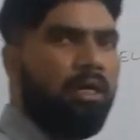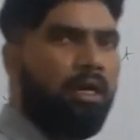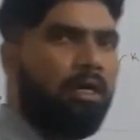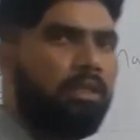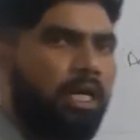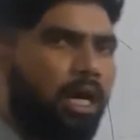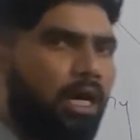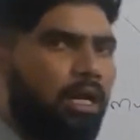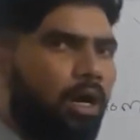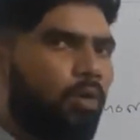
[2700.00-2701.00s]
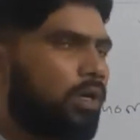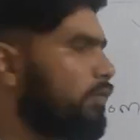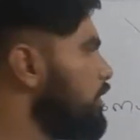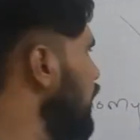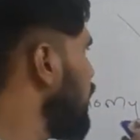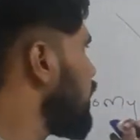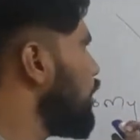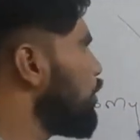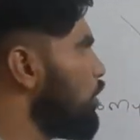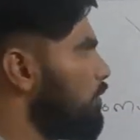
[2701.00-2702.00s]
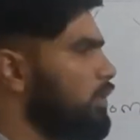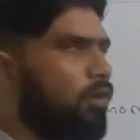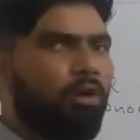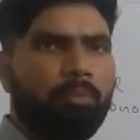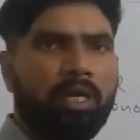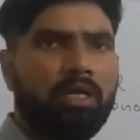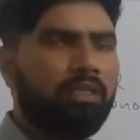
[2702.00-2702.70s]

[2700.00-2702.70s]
they are out of the control of the government, they